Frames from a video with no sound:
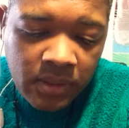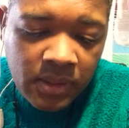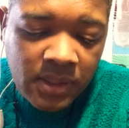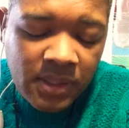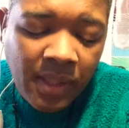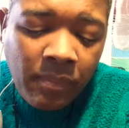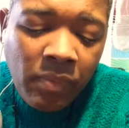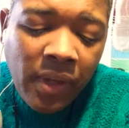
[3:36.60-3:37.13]

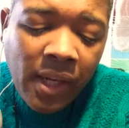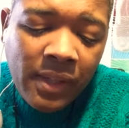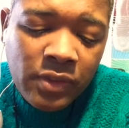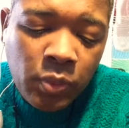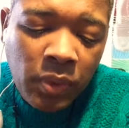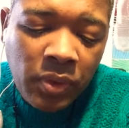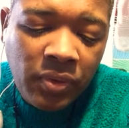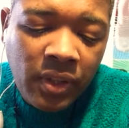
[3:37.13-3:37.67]

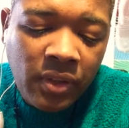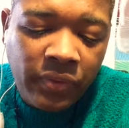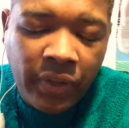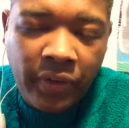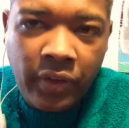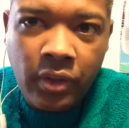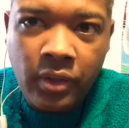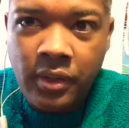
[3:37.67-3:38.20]
sometimes we feel
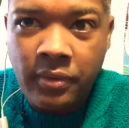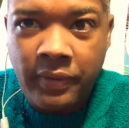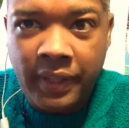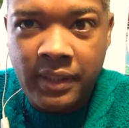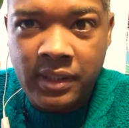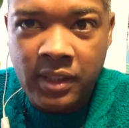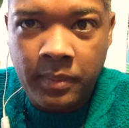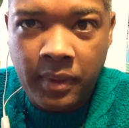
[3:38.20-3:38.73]
very on the
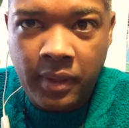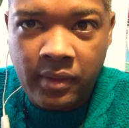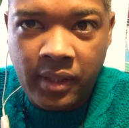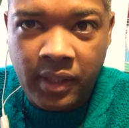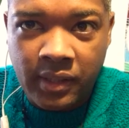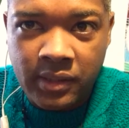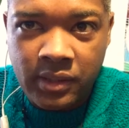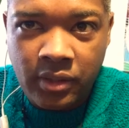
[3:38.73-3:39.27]
fence about
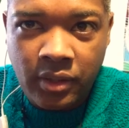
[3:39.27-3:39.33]
things.